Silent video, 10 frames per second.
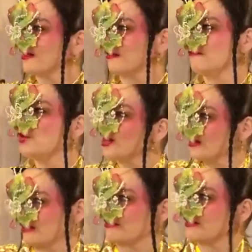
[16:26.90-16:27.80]
more
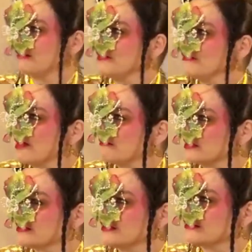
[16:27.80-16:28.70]
healthy, if that
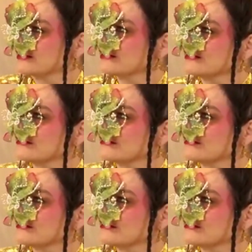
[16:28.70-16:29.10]
makes any sense.